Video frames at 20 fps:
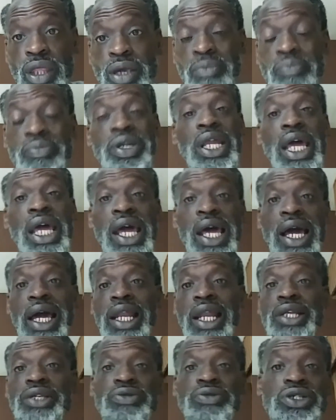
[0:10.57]
But now I got
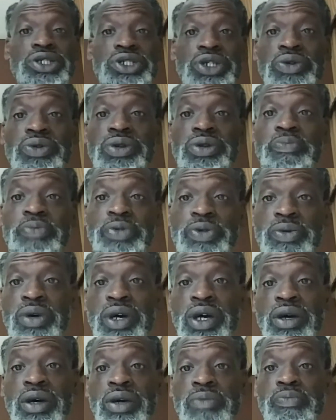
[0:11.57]
to do a show on the,
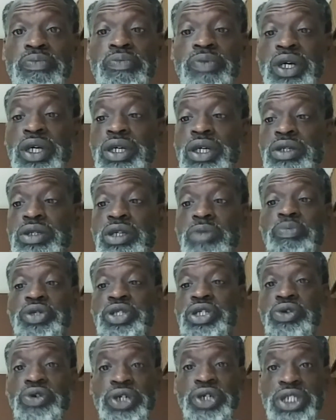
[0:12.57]
um, uh, the
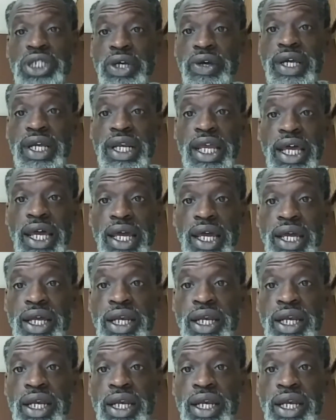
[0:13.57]
pituitary gland.